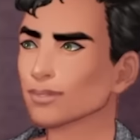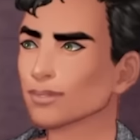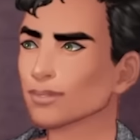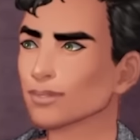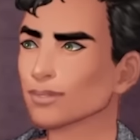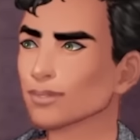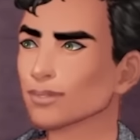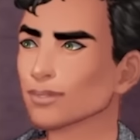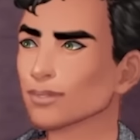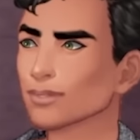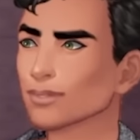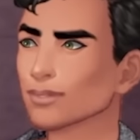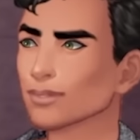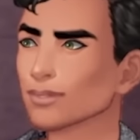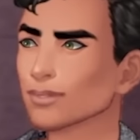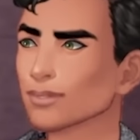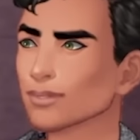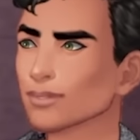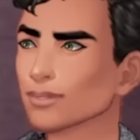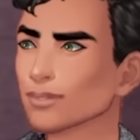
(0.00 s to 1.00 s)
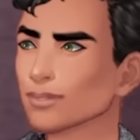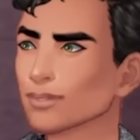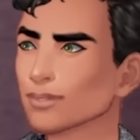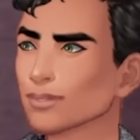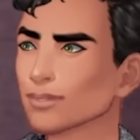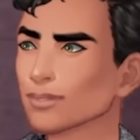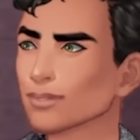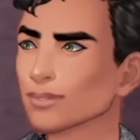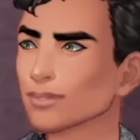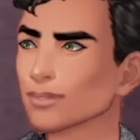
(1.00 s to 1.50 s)

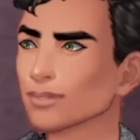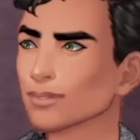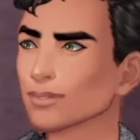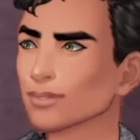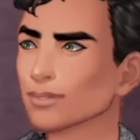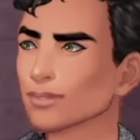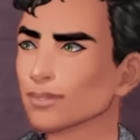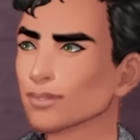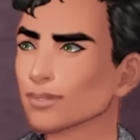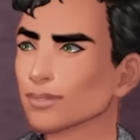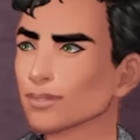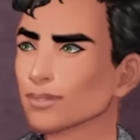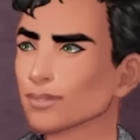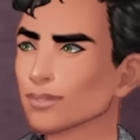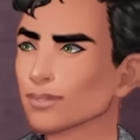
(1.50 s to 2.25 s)
The person shown says nothing.